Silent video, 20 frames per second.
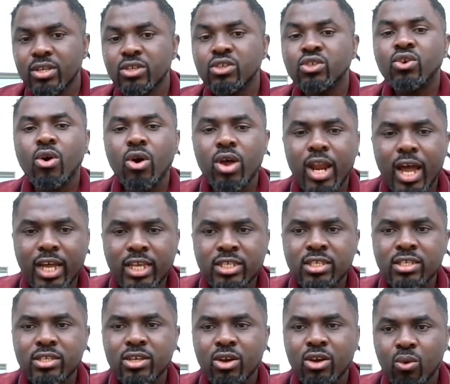
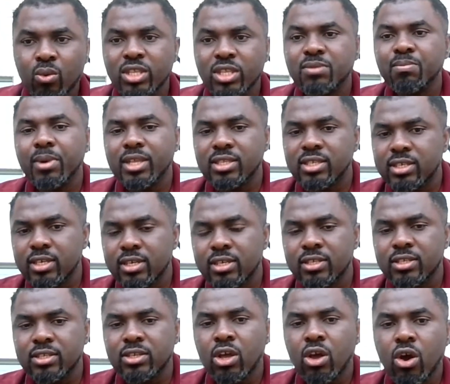scholars with
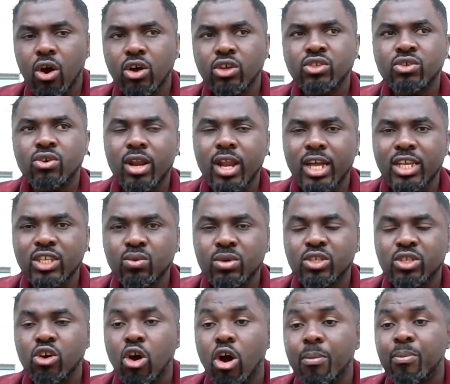mentees or scholars
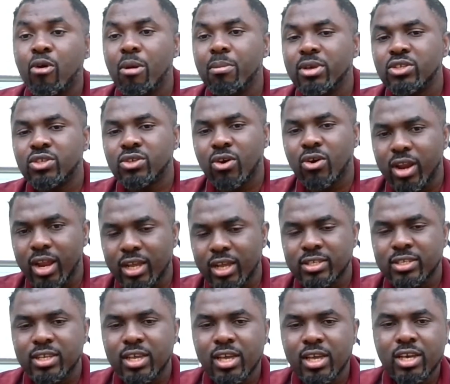with upcoming
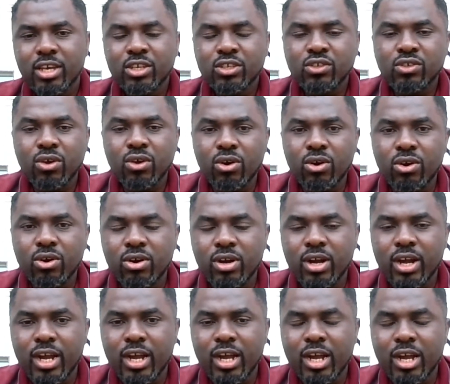scholars. So
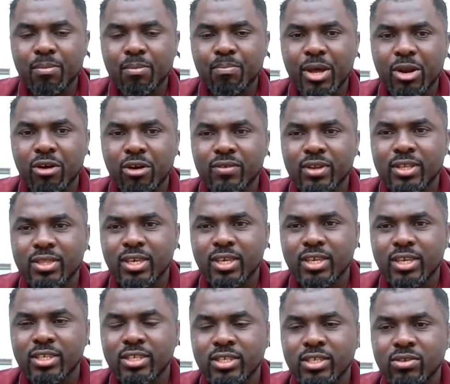part of the
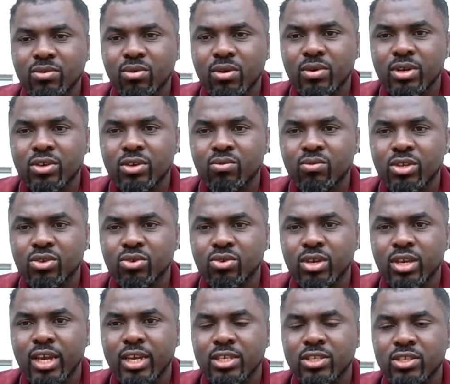things we do
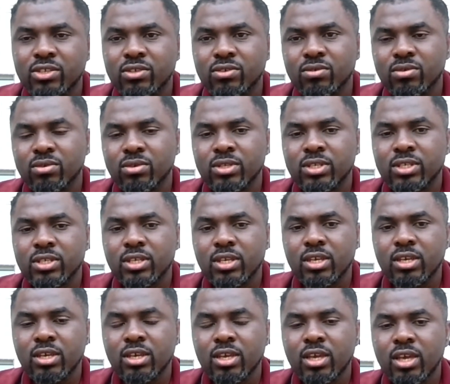here is to
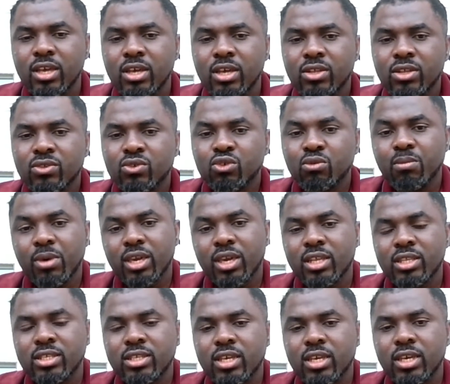see to make
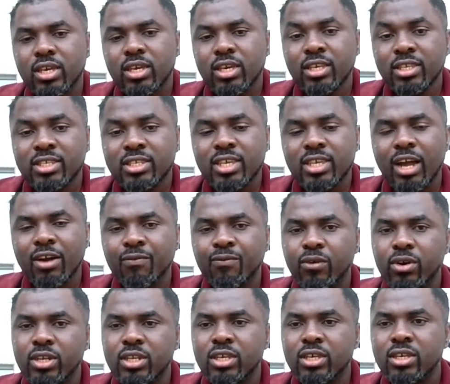it easier
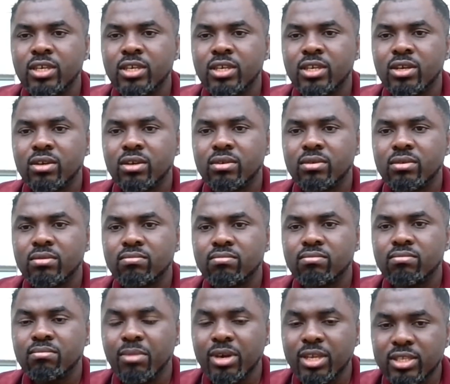for the
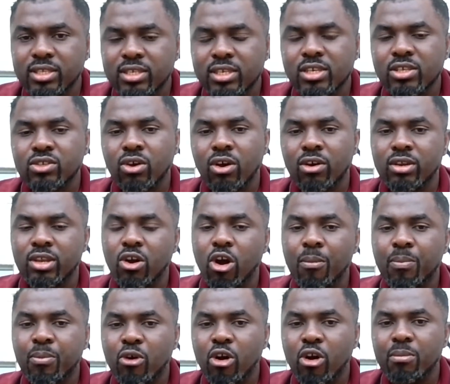mentees or the
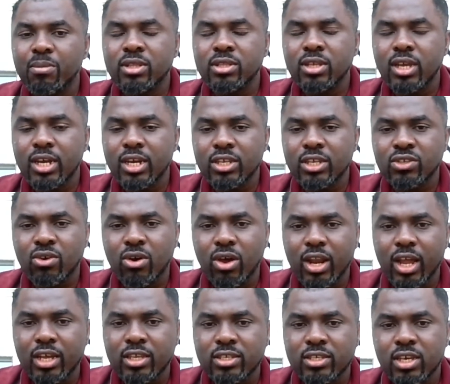upcoming
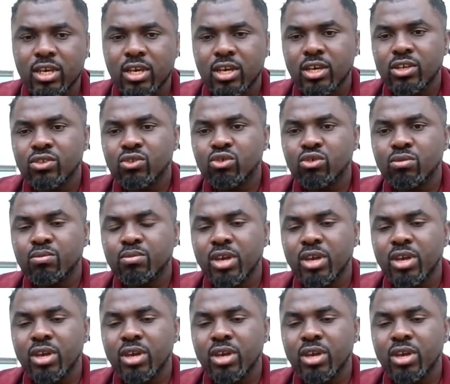scholars to